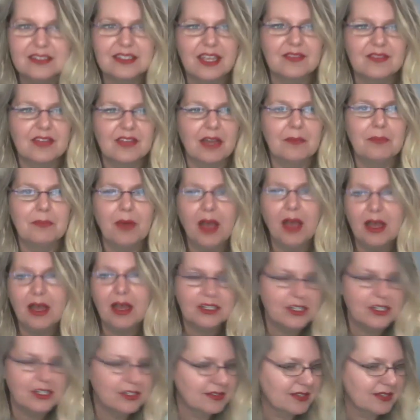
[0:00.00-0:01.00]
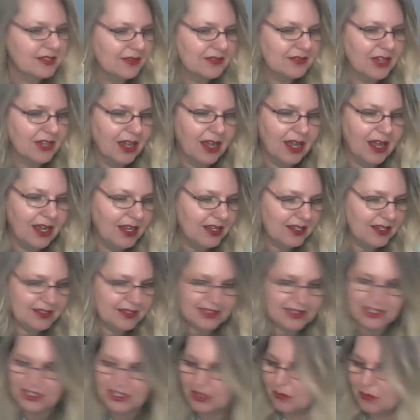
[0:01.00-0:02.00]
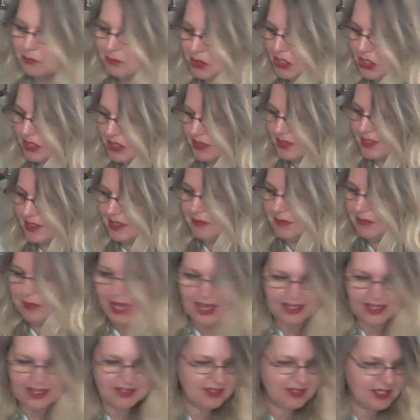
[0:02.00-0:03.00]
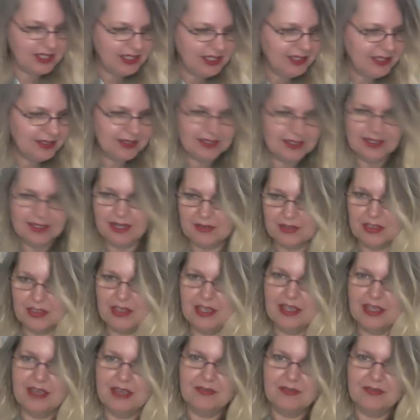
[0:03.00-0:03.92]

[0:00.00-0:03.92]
I've got bottles. I've got you know books and magazines and everything.